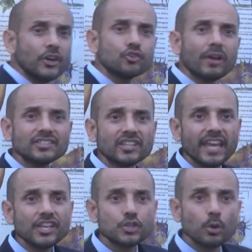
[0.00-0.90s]
to address the
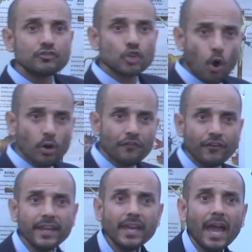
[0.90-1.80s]
issue of
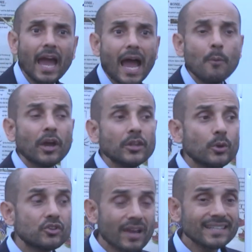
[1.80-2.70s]
geography and we're going
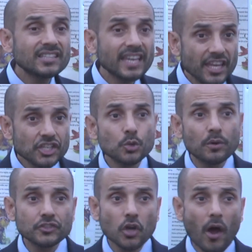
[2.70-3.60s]
to address the issue
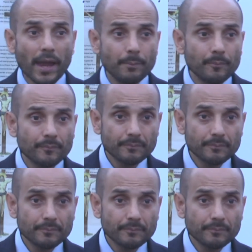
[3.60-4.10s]
of time.